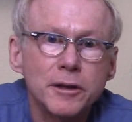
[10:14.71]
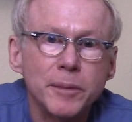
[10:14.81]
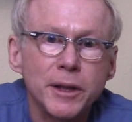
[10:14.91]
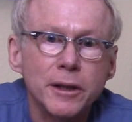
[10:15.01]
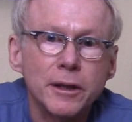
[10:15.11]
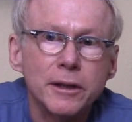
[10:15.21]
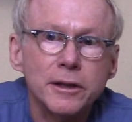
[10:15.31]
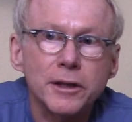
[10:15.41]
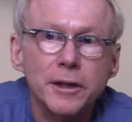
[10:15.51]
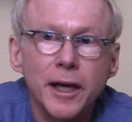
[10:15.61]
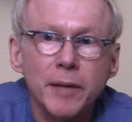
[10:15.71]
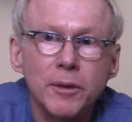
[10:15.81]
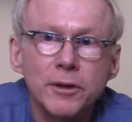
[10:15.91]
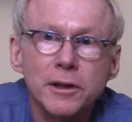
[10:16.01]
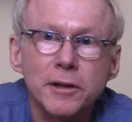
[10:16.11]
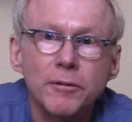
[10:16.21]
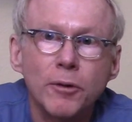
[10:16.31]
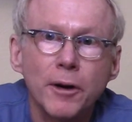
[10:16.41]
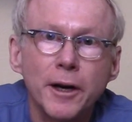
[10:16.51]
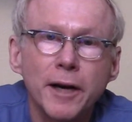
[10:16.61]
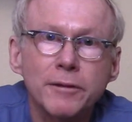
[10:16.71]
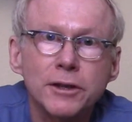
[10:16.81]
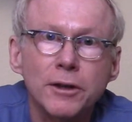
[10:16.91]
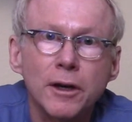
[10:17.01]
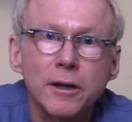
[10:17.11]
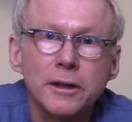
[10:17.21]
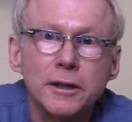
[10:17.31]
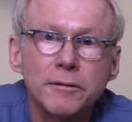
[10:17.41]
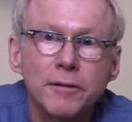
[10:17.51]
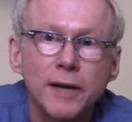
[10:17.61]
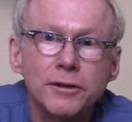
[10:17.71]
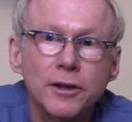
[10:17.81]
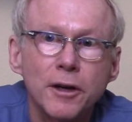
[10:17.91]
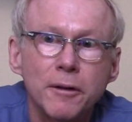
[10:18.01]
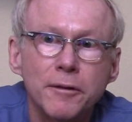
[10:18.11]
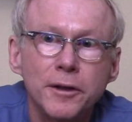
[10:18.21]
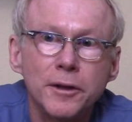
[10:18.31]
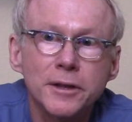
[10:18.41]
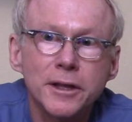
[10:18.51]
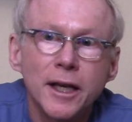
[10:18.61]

because it had mostly 4.5 star to 5-star reviews.